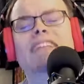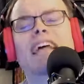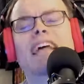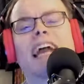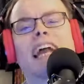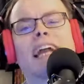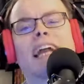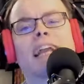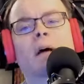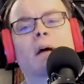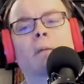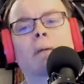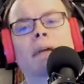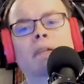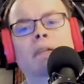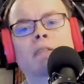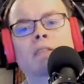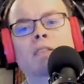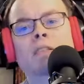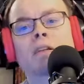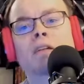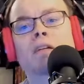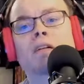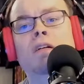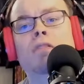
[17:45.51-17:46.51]

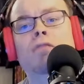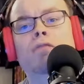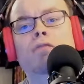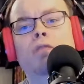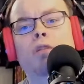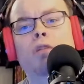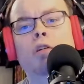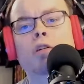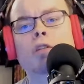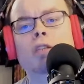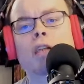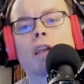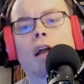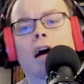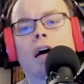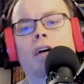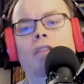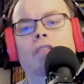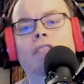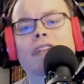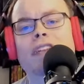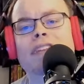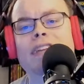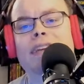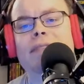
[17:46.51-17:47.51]
AEW's version
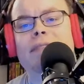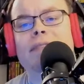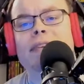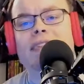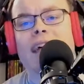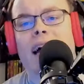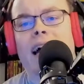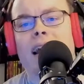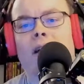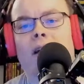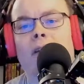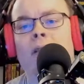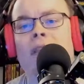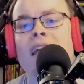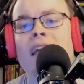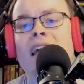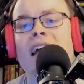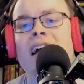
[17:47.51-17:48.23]
of the TV title,